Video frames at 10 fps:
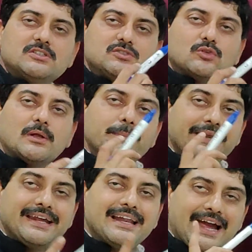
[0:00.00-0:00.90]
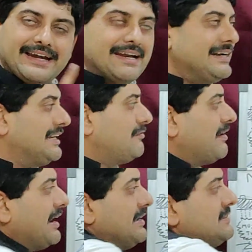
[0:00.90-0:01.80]
so the brain
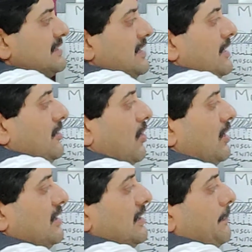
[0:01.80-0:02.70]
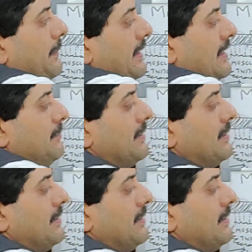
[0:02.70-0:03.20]
identifies not the pain,